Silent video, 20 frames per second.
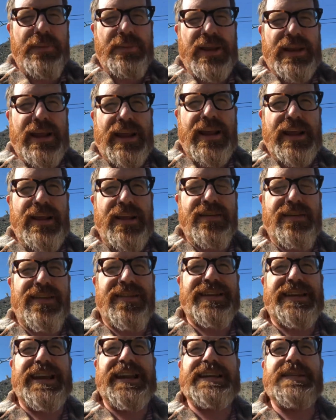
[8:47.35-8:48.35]
is. Does
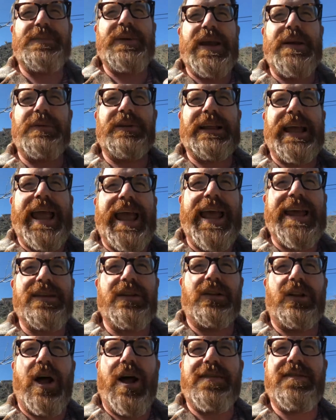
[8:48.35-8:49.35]
it need to be able to
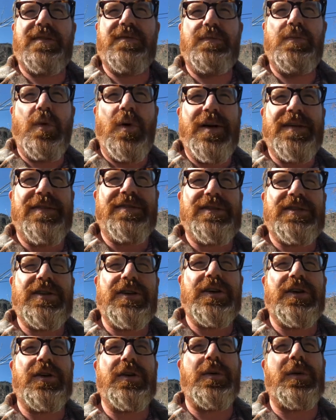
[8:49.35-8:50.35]
handle lots of
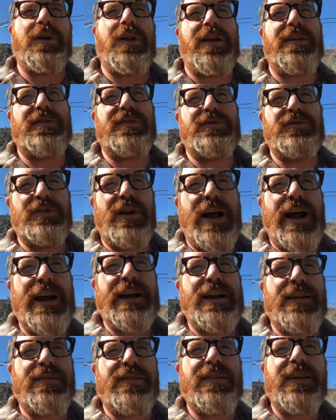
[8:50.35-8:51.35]
moisture or lots of
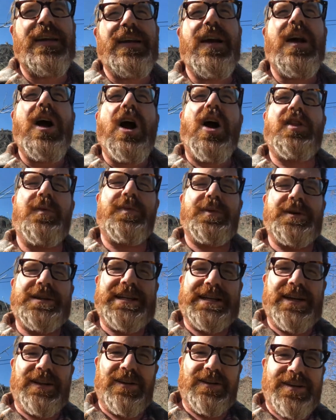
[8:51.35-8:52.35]
dryness? Are there
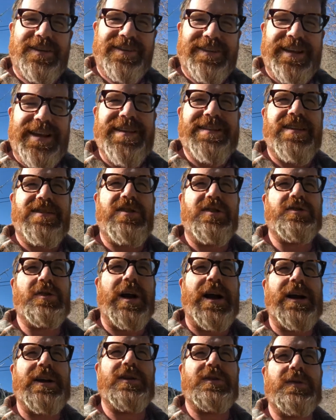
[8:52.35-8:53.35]
particular diseases you're
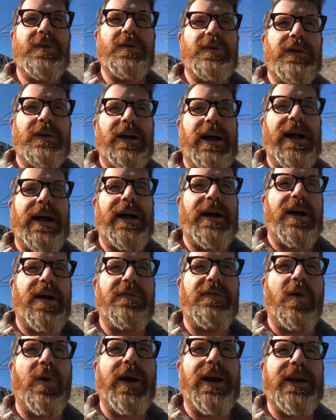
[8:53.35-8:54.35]
trying to
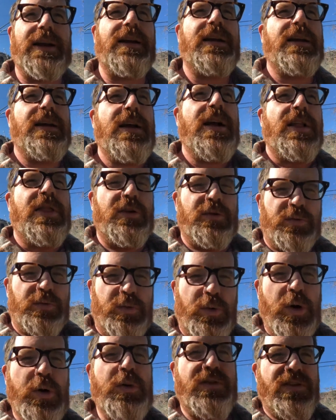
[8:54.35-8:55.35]
avoid? The
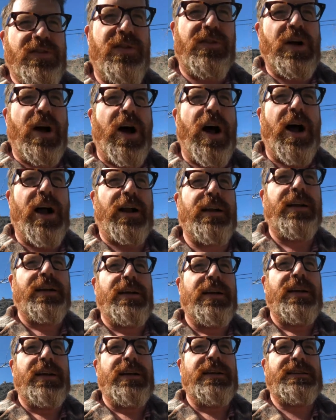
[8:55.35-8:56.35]
root stock
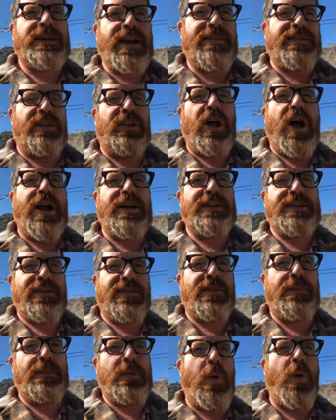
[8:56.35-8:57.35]
does a lot to
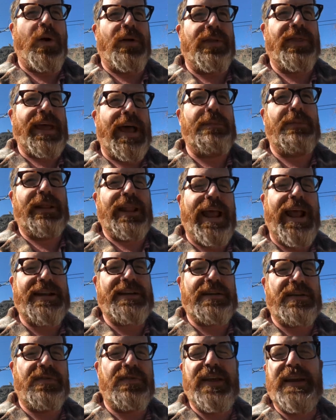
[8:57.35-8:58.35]
support that plant
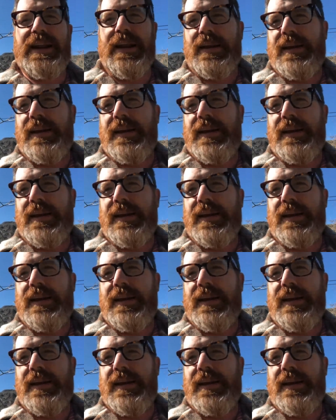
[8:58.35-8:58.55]
and feed it.